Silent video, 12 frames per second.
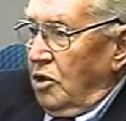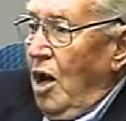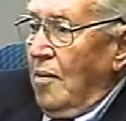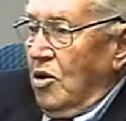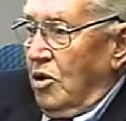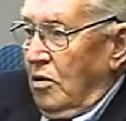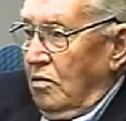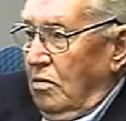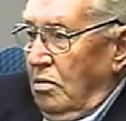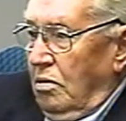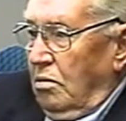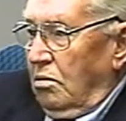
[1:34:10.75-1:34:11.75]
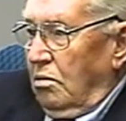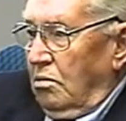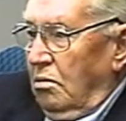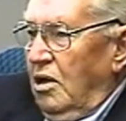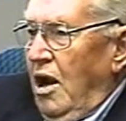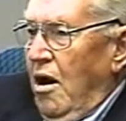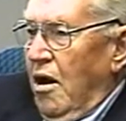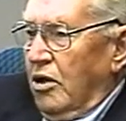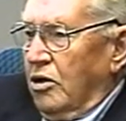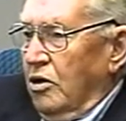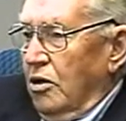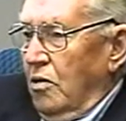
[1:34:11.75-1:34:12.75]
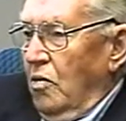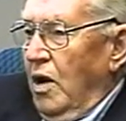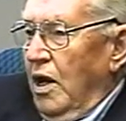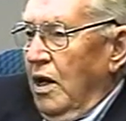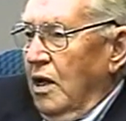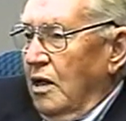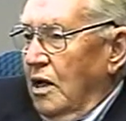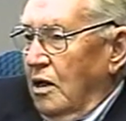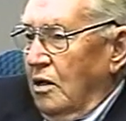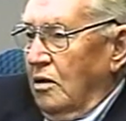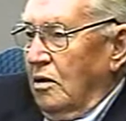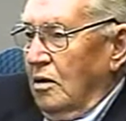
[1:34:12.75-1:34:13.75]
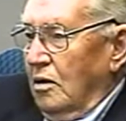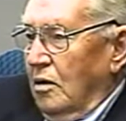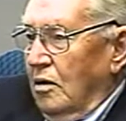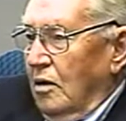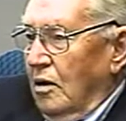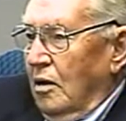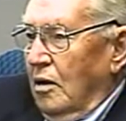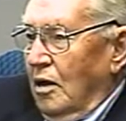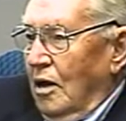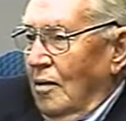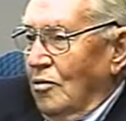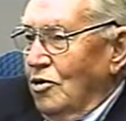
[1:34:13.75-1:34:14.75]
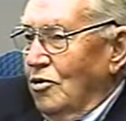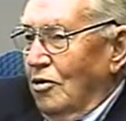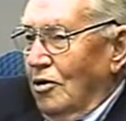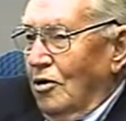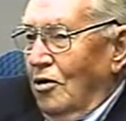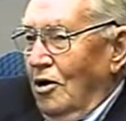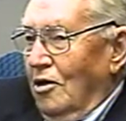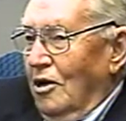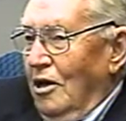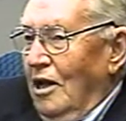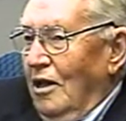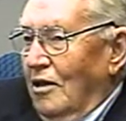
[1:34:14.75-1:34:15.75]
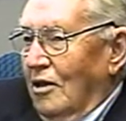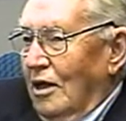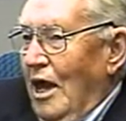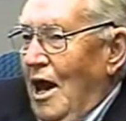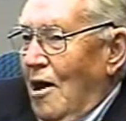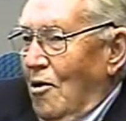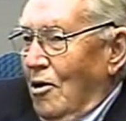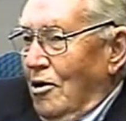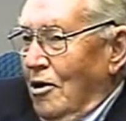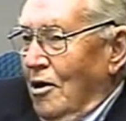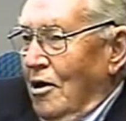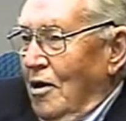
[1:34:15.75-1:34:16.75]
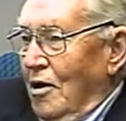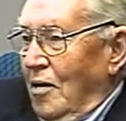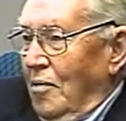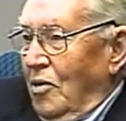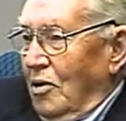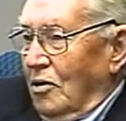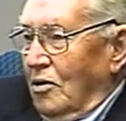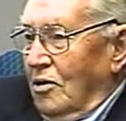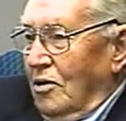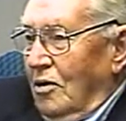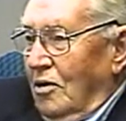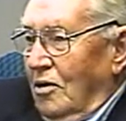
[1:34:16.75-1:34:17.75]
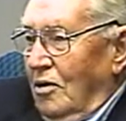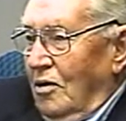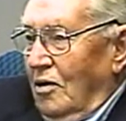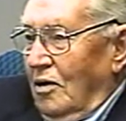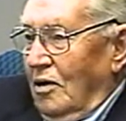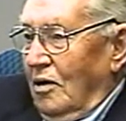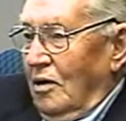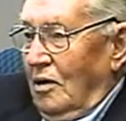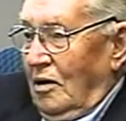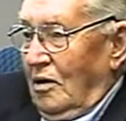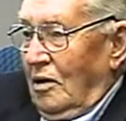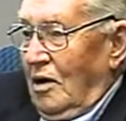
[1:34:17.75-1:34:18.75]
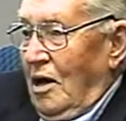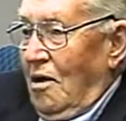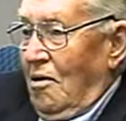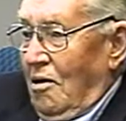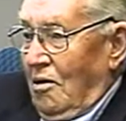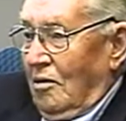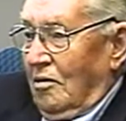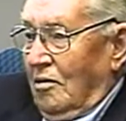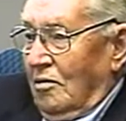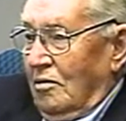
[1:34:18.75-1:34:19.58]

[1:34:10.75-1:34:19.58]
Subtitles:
dominant character in a way, and yet I'm sure underneath a coward. But our